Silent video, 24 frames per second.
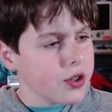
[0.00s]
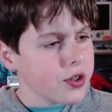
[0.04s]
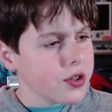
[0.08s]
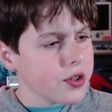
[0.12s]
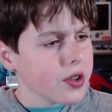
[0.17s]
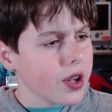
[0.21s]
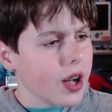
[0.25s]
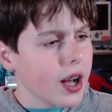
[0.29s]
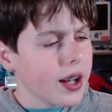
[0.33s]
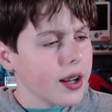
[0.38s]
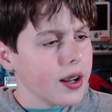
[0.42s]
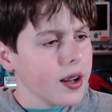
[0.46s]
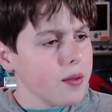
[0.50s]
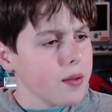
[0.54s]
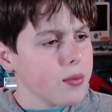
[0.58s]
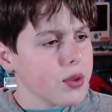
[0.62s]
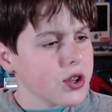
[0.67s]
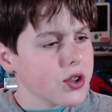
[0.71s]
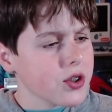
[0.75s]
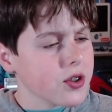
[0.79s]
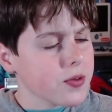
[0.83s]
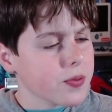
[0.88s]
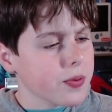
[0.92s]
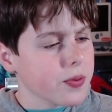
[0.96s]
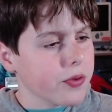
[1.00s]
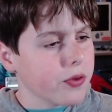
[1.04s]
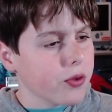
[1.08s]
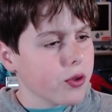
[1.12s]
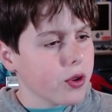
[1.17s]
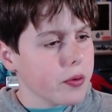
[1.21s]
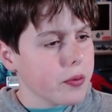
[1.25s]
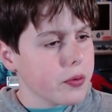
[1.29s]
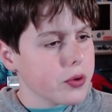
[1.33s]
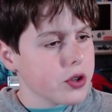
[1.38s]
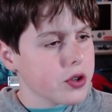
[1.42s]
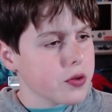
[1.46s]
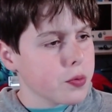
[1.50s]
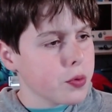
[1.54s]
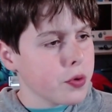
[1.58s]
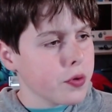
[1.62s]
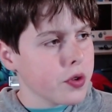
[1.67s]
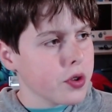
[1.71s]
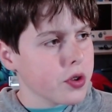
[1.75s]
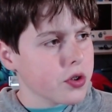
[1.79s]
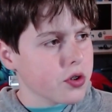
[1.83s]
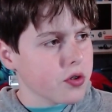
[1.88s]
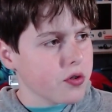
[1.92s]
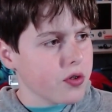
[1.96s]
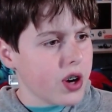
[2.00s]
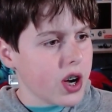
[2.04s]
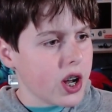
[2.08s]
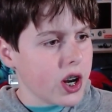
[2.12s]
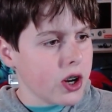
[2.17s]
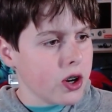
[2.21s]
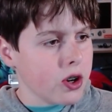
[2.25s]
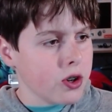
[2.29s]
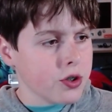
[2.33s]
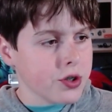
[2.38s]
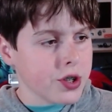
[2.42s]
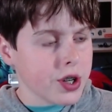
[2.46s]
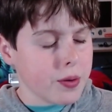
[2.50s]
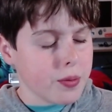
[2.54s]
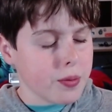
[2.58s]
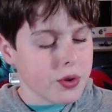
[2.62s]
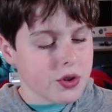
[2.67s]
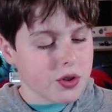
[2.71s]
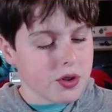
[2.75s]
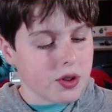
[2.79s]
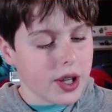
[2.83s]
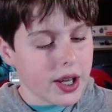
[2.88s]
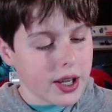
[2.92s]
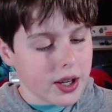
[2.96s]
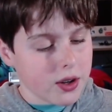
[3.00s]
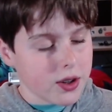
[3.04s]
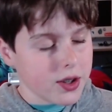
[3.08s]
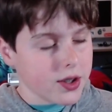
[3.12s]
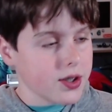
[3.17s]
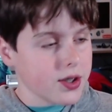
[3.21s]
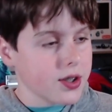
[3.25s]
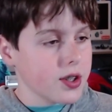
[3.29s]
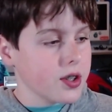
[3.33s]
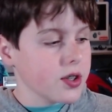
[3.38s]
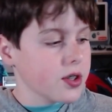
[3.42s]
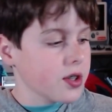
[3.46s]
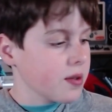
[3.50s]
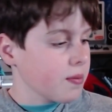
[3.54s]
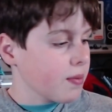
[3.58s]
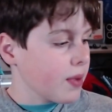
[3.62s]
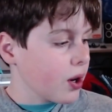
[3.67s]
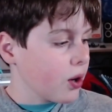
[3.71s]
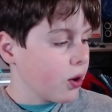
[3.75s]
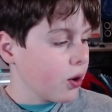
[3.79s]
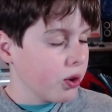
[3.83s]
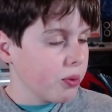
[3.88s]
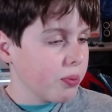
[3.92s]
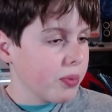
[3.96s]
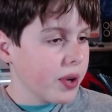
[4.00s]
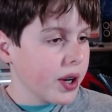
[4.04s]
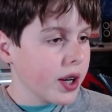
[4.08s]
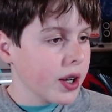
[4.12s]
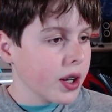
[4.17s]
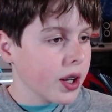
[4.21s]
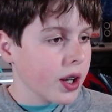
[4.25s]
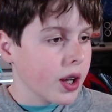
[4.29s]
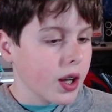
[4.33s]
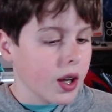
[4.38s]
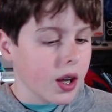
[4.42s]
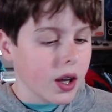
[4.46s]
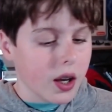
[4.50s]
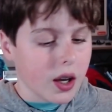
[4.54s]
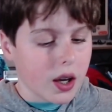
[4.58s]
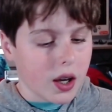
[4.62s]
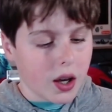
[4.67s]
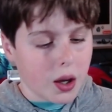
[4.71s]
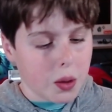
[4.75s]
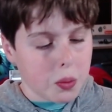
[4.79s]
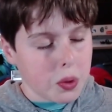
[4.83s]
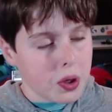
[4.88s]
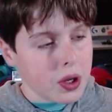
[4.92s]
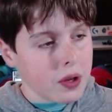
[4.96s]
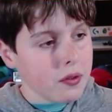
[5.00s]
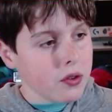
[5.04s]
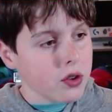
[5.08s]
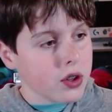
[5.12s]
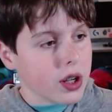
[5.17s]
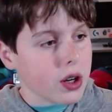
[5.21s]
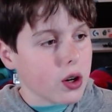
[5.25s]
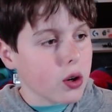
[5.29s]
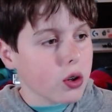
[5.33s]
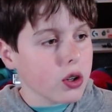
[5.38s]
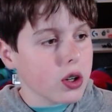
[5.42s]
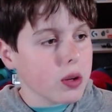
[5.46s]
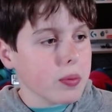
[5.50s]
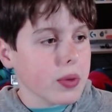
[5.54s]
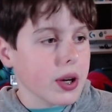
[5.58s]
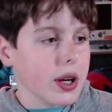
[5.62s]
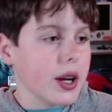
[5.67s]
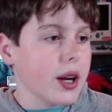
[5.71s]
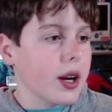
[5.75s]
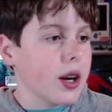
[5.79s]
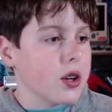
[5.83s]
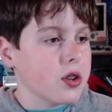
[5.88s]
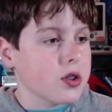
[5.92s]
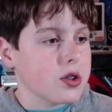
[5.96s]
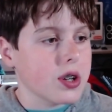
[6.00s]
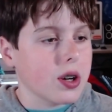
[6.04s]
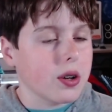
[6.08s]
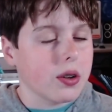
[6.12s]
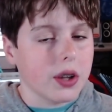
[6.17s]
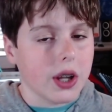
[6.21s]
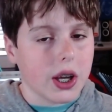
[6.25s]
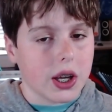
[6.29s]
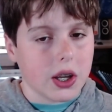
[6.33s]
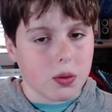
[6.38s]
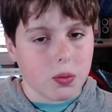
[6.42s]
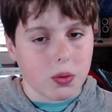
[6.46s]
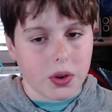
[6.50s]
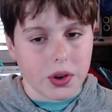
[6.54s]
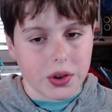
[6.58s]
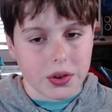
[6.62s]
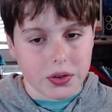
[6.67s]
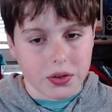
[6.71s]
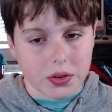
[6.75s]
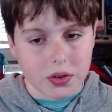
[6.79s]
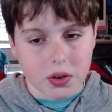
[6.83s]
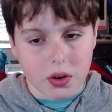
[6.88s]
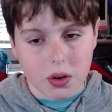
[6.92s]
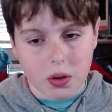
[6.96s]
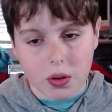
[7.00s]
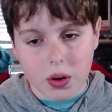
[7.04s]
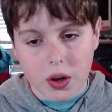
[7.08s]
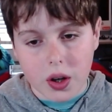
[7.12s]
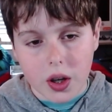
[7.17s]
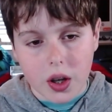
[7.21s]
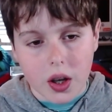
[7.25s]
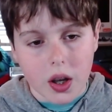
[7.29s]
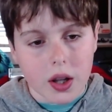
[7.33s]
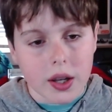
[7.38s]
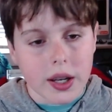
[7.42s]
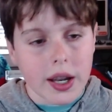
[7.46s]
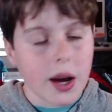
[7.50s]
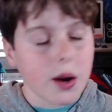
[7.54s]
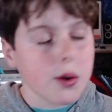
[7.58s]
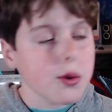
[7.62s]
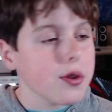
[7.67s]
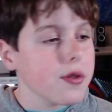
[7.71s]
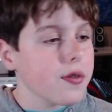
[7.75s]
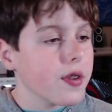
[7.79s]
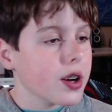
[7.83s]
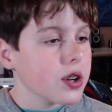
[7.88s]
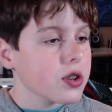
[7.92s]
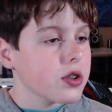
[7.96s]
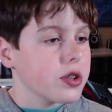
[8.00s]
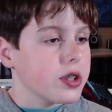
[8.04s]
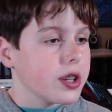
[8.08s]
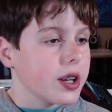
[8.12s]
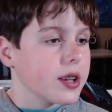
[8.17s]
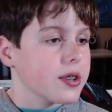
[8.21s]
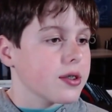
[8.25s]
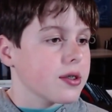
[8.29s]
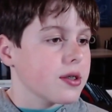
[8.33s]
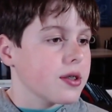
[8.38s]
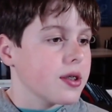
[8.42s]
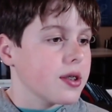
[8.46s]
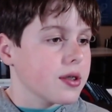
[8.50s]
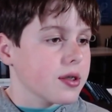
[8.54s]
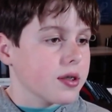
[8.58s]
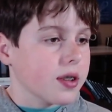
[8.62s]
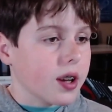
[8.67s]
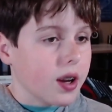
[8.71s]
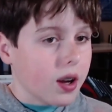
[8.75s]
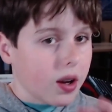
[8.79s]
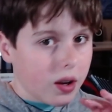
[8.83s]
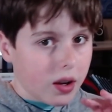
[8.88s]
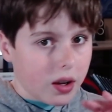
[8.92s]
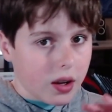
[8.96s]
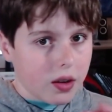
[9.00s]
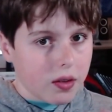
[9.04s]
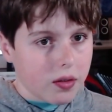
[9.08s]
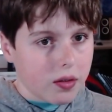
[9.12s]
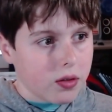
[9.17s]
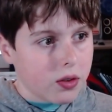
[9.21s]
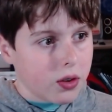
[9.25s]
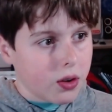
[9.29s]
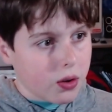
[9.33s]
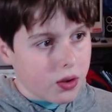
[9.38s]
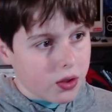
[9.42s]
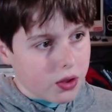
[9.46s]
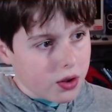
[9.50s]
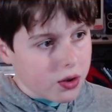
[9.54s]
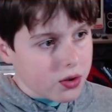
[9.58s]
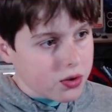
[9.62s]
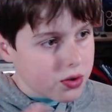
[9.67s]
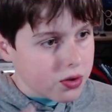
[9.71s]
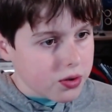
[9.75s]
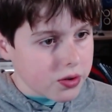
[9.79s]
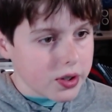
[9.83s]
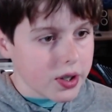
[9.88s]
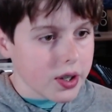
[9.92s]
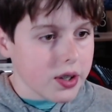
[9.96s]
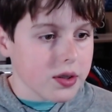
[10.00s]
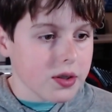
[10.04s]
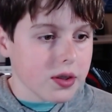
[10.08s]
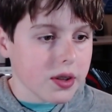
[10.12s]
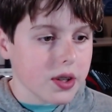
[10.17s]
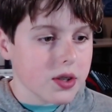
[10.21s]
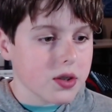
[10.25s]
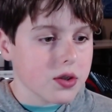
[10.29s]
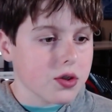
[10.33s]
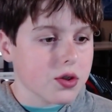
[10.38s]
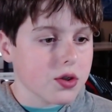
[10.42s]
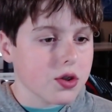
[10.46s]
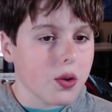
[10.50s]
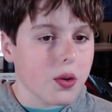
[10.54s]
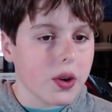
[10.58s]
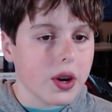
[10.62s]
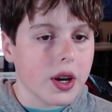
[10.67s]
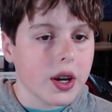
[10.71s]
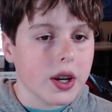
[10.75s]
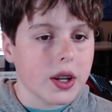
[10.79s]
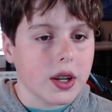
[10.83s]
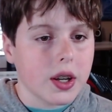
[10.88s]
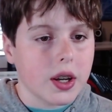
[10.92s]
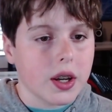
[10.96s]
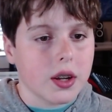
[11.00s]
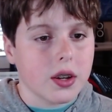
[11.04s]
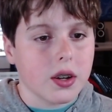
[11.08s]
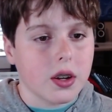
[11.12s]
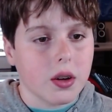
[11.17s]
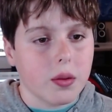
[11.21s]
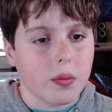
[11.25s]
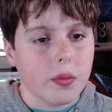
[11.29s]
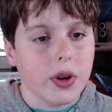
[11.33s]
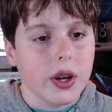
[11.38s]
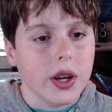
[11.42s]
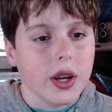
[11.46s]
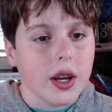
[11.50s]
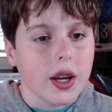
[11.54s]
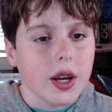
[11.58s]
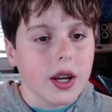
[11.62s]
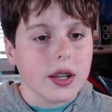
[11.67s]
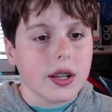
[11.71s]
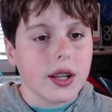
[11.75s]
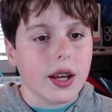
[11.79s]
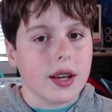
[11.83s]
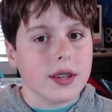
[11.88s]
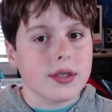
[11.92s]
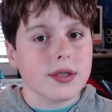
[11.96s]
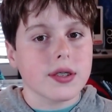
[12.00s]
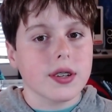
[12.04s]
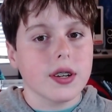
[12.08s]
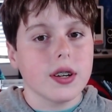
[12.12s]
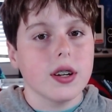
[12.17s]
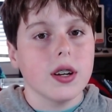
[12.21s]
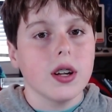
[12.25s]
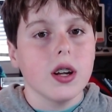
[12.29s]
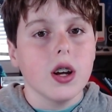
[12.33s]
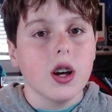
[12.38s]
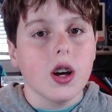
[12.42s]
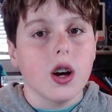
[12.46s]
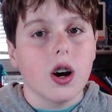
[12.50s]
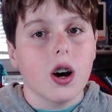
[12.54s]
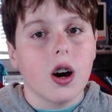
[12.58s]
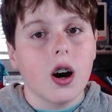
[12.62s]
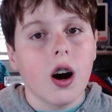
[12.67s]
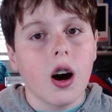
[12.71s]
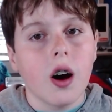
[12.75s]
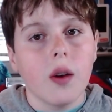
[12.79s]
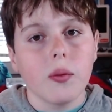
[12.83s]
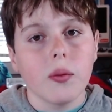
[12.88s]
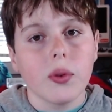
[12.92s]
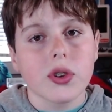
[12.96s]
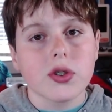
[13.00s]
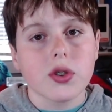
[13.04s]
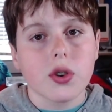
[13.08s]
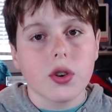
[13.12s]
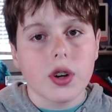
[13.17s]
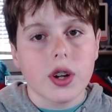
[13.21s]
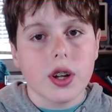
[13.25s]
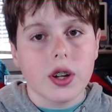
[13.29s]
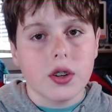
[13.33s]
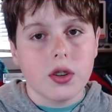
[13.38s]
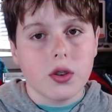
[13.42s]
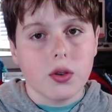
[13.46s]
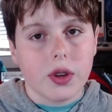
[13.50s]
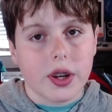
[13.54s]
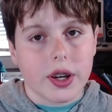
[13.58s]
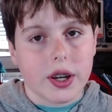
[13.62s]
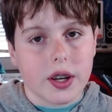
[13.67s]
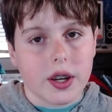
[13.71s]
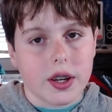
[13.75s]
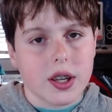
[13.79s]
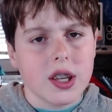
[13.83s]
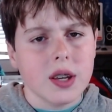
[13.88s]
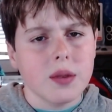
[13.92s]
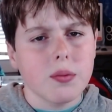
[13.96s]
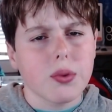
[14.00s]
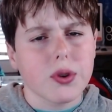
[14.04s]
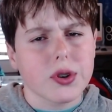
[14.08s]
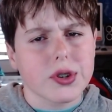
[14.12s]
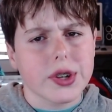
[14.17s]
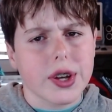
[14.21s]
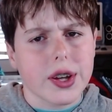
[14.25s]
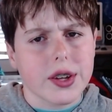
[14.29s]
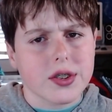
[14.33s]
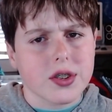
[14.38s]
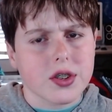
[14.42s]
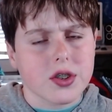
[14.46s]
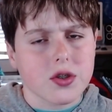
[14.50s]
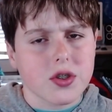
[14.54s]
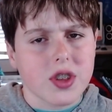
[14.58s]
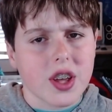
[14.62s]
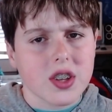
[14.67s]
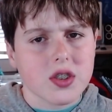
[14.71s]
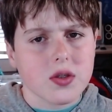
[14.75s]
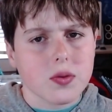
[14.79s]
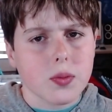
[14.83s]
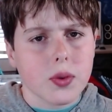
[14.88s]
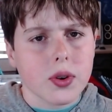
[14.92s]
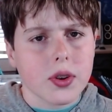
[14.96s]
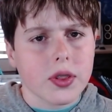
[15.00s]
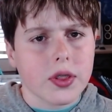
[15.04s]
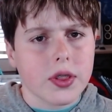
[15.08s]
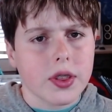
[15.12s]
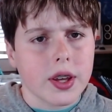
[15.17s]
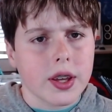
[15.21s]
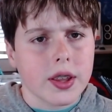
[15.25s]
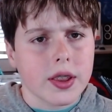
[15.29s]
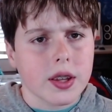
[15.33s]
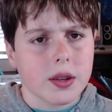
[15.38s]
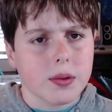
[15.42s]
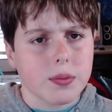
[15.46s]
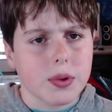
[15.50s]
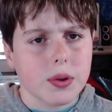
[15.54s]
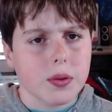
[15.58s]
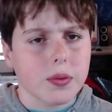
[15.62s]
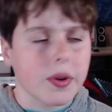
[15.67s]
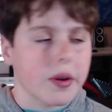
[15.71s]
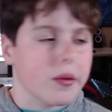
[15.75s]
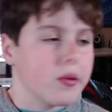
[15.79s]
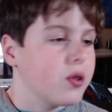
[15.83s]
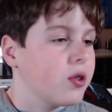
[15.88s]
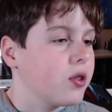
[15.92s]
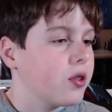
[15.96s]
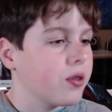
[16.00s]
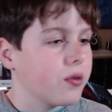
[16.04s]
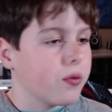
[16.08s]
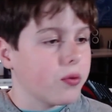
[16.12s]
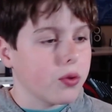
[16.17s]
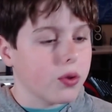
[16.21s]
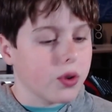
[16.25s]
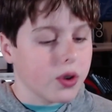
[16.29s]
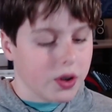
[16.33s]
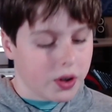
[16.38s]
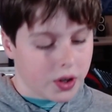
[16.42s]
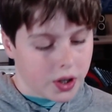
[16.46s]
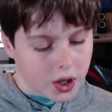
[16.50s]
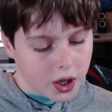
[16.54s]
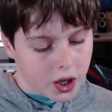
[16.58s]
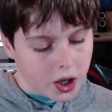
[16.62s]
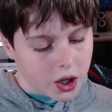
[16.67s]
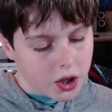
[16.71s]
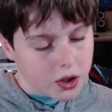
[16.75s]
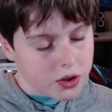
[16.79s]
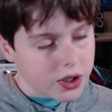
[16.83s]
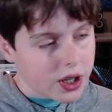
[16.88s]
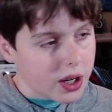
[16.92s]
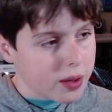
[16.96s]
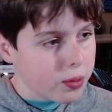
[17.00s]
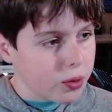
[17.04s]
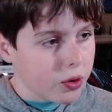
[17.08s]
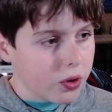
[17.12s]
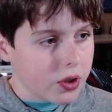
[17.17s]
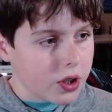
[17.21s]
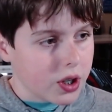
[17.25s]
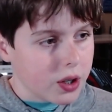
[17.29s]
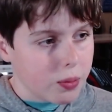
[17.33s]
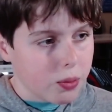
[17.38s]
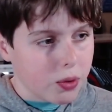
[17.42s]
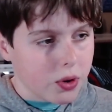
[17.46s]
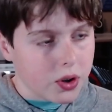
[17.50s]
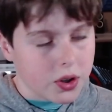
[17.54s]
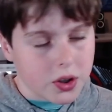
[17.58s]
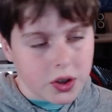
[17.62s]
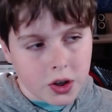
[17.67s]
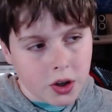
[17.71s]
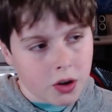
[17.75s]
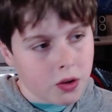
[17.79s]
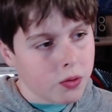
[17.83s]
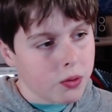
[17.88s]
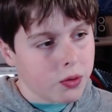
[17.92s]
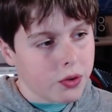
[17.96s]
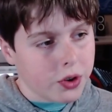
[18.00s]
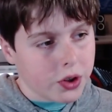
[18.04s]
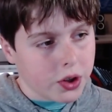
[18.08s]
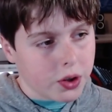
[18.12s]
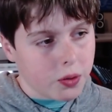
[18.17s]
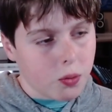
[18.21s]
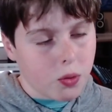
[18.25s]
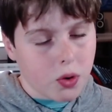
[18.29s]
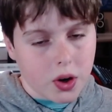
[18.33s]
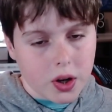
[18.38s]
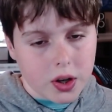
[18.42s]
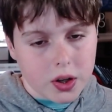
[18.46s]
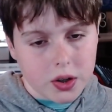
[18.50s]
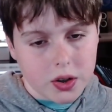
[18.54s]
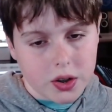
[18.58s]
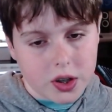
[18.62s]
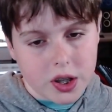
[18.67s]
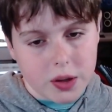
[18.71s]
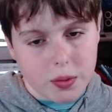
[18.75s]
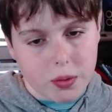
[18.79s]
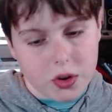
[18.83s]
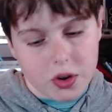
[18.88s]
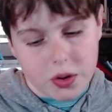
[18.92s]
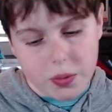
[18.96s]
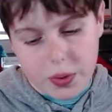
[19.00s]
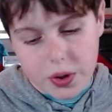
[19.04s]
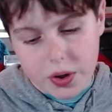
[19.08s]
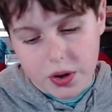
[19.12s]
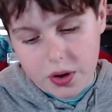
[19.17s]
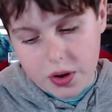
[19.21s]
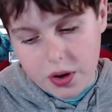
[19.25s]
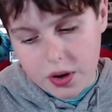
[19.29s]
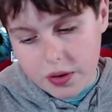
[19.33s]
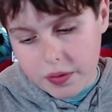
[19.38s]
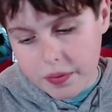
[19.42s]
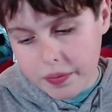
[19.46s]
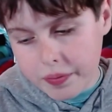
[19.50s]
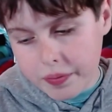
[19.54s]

I didn't mention this before, but just moving this around and notice how much lighter this is than my old mic, and I'm even like holding my hand, just how light it was. So now that we've actually tested this, like, those two tests, let's just go ahead and test it. Let's go ahead and do like a keyboard test, because that's one thing that people might be using for typing your keyboard. You don't really want your keyboard to be heard.